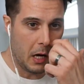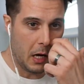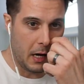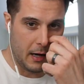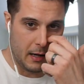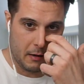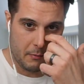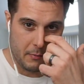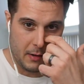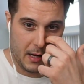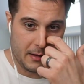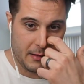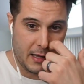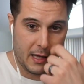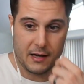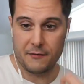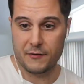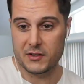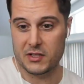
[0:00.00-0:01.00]
And
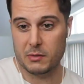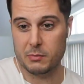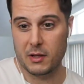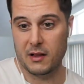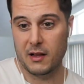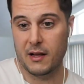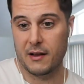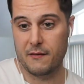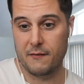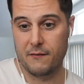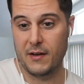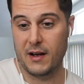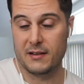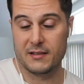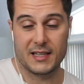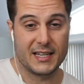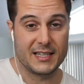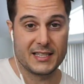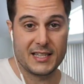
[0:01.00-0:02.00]
then if it's something like
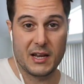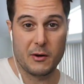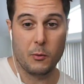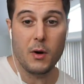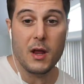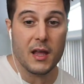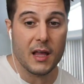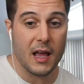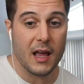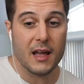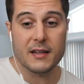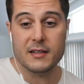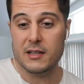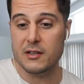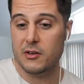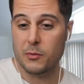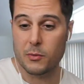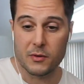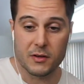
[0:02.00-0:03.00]
Valentine's Day weekend
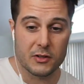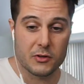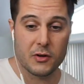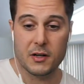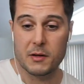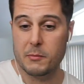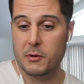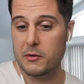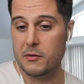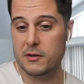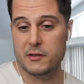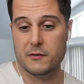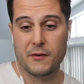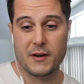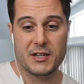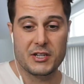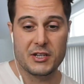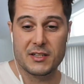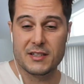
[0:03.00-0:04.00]
and you're really trying to book
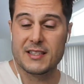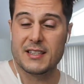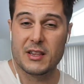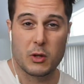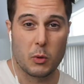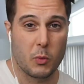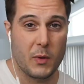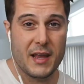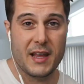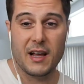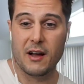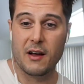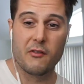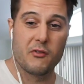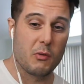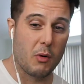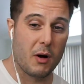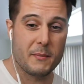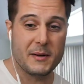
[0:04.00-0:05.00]
reservations the week
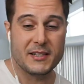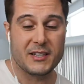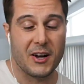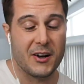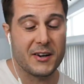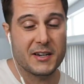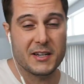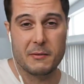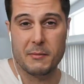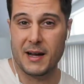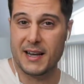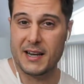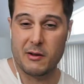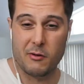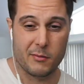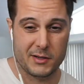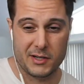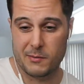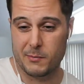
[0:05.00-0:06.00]
of, you want to be talking about it,
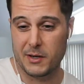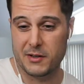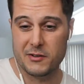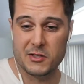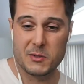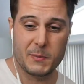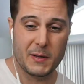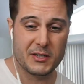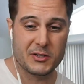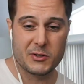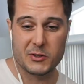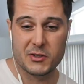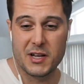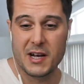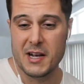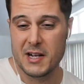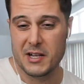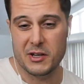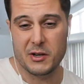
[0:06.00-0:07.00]
you want to talk about your specials,
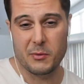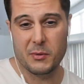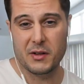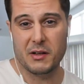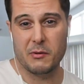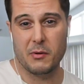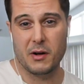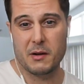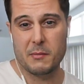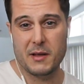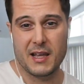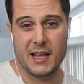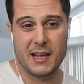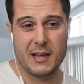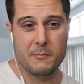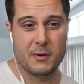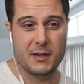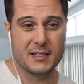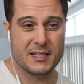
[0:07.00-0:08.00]
you really want to be
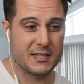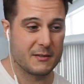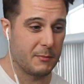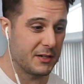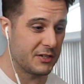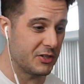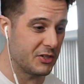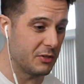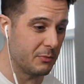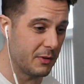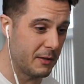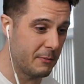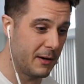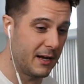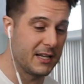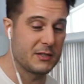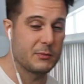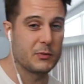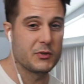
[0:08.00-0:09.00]
kicking butts as much as humanly
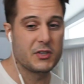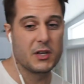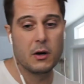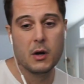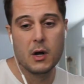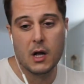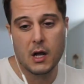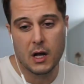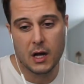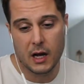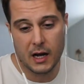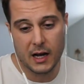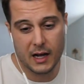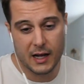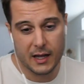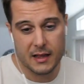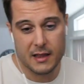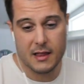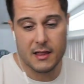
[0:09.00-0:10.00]
possible. So
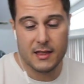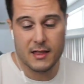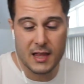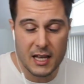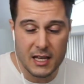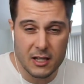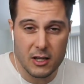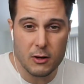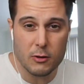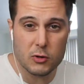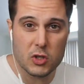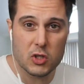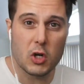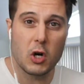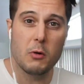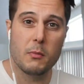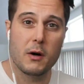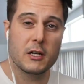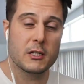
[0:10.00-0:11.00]
thank you
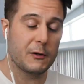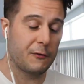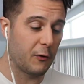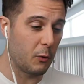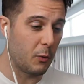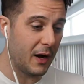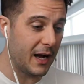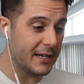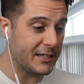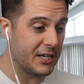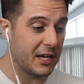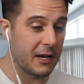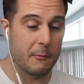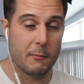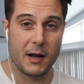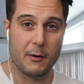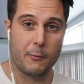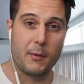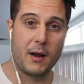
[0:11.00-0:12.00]
so much for watching
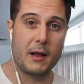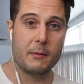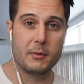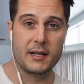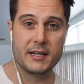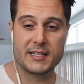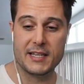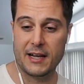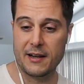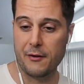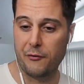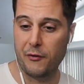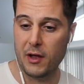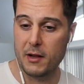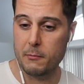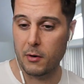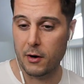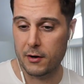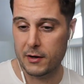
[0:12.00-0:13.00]
my ramblings on
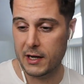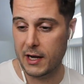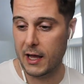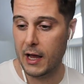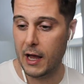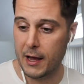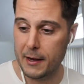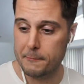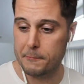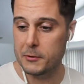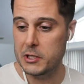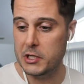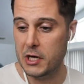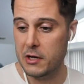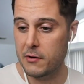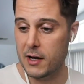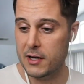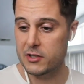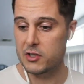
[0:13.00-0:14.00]
event marketing. I
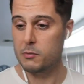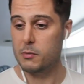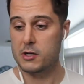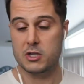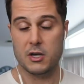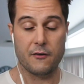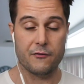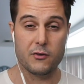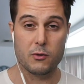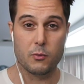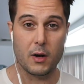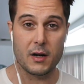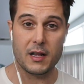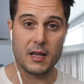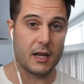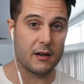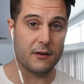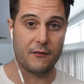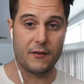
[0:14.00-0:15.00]
appreciate you guys so much. If you're
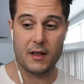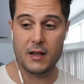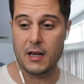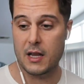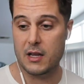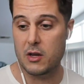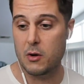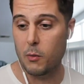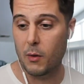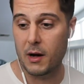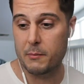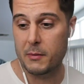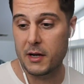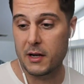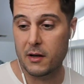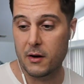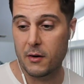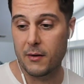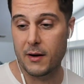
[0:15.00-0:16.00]
running an event and you want me
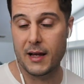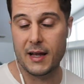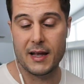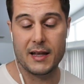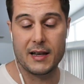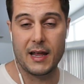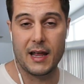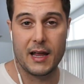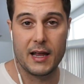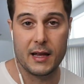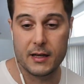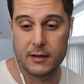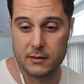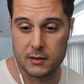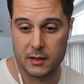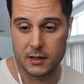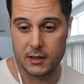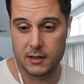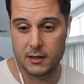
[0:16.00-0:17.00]
to go ahead
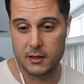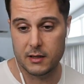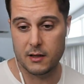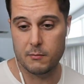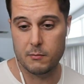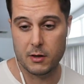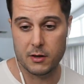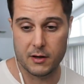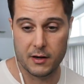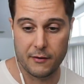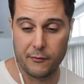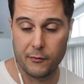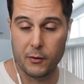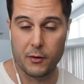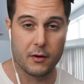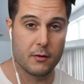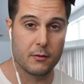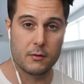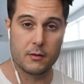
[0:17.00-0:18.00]
and market it
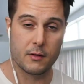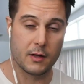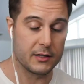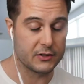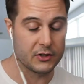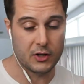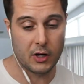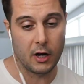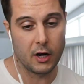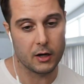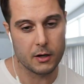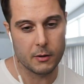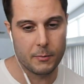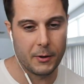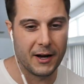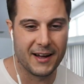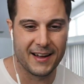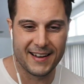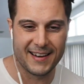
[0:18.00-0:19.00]
for you, let's talk.
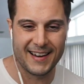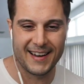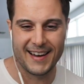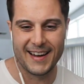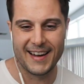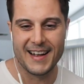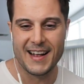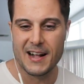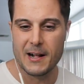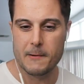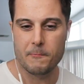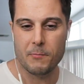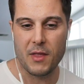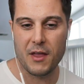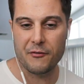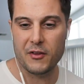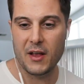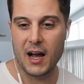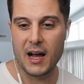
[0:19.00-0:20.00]
But
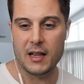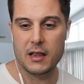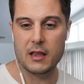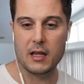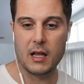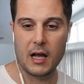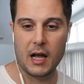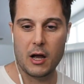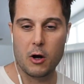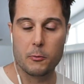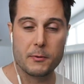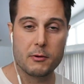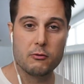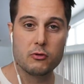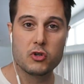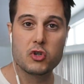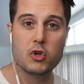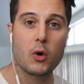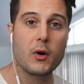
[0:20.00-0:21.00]
if not, I hope you
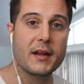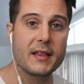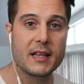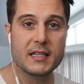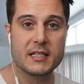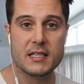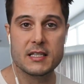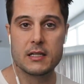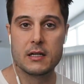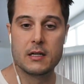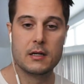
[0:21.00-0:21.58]
enjoyed this.